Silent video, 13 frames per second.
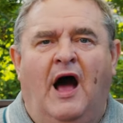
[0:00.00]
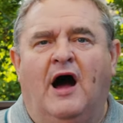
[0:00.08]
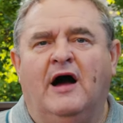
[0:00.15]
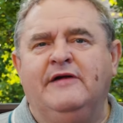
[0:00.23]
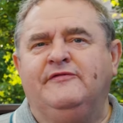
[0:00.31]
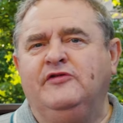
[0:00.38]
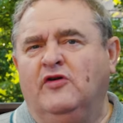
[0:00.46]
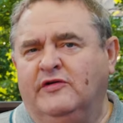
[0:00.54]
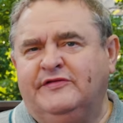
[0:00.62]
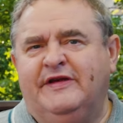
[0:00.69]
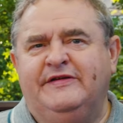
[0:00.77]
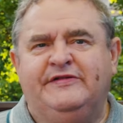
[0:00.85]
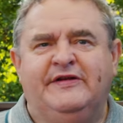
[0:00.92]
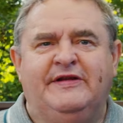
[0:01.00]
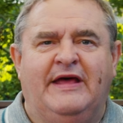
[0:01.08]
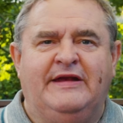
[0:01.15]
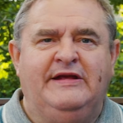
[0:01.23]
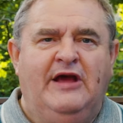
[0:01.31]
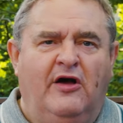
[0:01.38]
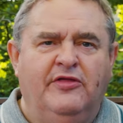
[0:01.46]
I've not tested
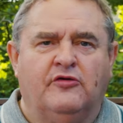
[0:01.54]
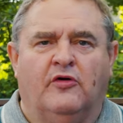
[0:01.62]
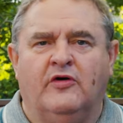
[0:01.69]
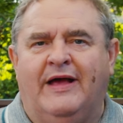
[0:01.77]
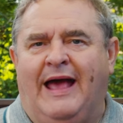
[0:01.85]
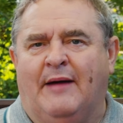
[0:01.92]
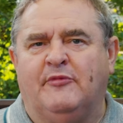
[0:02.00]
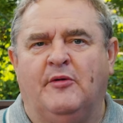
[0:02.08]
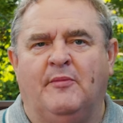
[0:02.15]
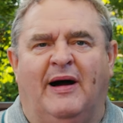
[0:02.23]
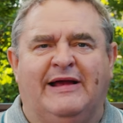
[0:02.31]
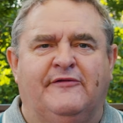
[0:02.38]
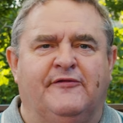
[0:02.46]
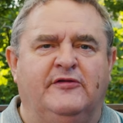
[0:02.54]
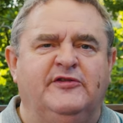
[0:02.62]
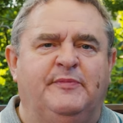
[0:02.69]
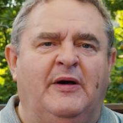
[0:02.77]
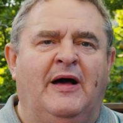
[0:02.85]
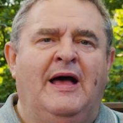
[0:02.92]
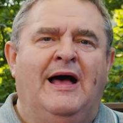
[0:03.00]
any other on-camera microphones,
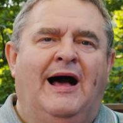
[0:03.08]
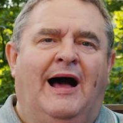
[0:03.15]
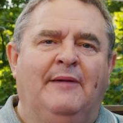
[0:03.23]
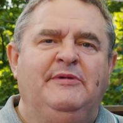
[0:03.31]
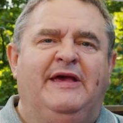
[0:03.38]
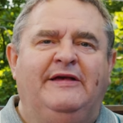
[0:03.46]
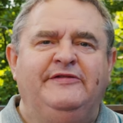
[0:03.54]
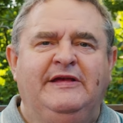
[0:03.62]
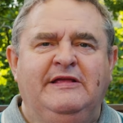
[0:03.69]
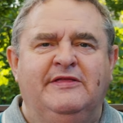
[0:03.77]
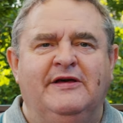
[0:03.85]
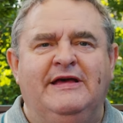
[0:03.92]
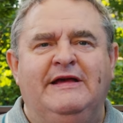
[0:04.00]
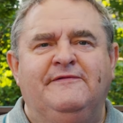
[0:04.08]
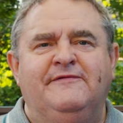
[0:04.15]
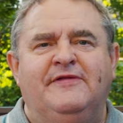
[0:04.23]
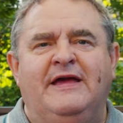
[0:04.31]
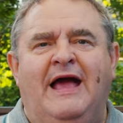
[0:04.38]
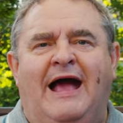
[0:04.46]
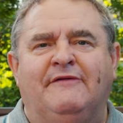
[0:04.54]
but I'm guessing that if
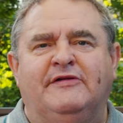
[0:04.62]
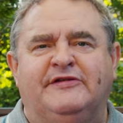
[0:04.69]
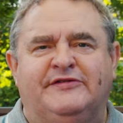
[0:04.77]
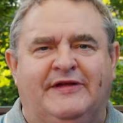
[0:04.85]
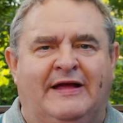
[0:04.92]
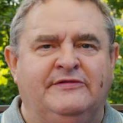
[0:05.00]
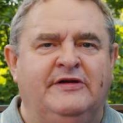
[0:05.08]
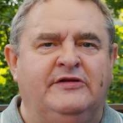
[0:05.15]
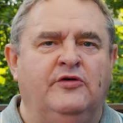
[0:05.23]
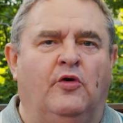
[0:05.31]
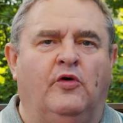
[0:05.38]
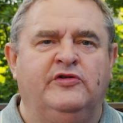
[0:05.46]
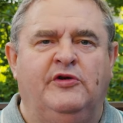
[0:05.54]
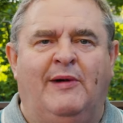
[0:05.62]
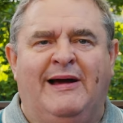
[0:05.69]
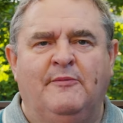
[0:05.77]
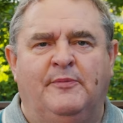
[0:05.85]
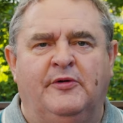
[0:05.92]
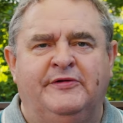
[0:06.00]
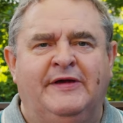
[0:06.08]
they have a standard audio
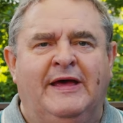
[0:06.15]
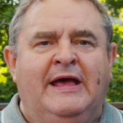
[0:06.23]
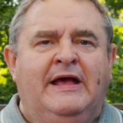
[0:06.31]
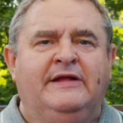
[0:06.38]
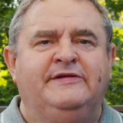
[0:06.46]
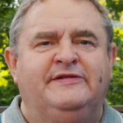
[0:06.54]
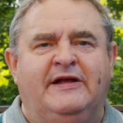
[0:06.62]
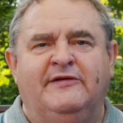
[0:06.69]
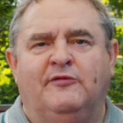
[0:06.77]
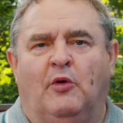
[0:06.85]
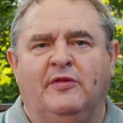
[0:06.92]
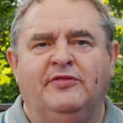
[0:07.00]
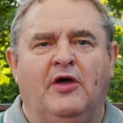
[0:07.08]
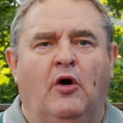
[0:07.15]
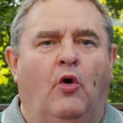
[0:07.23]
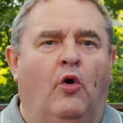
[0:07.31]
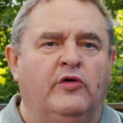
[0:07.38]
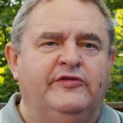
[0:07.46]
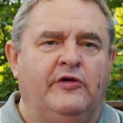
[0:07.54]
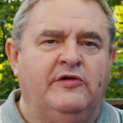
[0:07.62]
output instead of one that
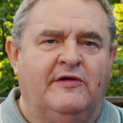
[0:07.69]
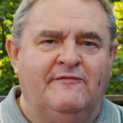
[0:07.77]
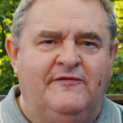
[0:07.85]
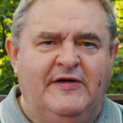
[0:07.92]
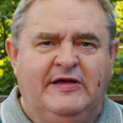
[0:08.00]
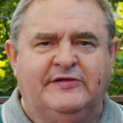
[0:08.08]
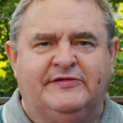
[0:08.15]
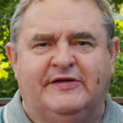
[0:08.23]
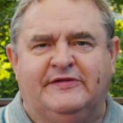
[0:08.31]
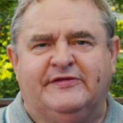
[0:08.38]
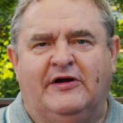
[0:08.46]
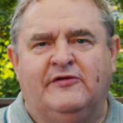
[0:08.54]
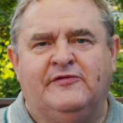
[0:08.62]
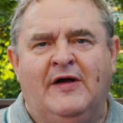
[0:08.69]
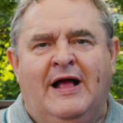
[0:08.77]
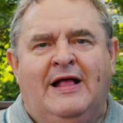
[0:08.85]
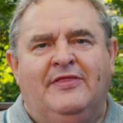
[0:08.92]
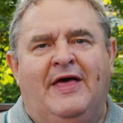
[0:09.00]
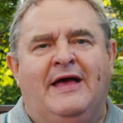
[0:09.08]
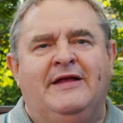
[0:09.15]
auto-configures
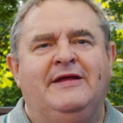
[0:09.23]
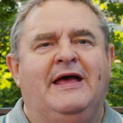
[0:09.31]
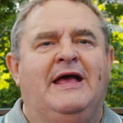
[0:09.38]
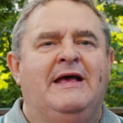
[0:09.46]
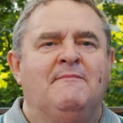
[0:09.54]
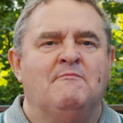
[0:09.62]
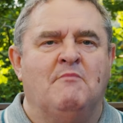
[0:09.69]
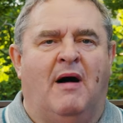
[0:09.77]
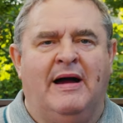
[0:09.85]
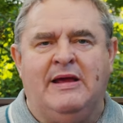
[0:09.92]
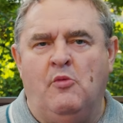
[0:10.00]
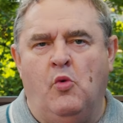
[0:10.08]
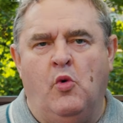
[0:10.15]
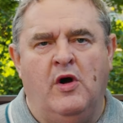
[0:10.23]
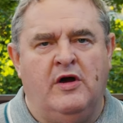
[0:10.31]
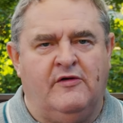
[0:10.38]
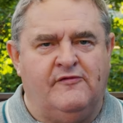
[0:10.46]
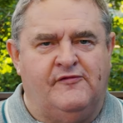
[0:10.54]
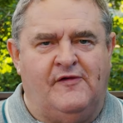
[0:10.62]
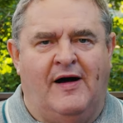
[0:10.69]
itself, then it might
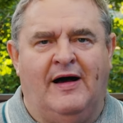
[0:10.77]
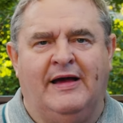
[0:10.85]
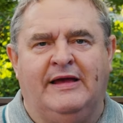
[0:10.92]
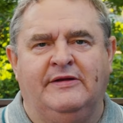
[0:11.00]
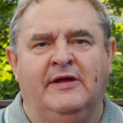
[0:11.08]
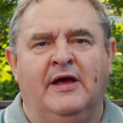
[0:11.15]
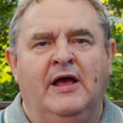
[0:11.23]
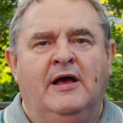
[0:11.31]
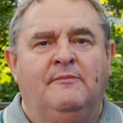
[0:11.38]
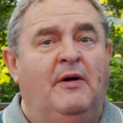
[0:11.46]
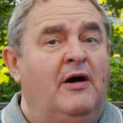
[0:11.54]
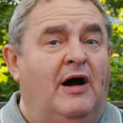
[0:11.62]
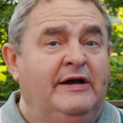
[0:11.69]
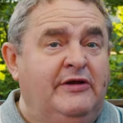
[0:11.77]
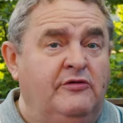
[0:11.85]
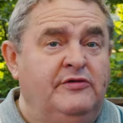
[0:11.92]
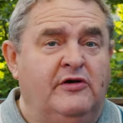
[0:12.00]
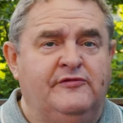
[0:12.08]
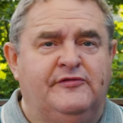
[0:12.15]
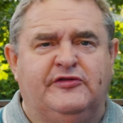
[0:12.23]
work fine, but I
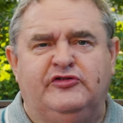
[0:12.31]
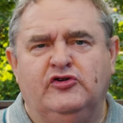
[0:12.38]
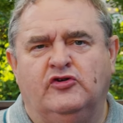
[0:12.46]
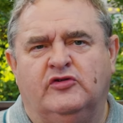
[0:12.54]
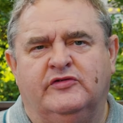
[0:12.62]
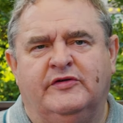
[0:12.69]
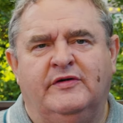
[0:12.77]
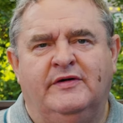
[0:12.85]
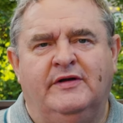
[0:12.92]
don't know for sure.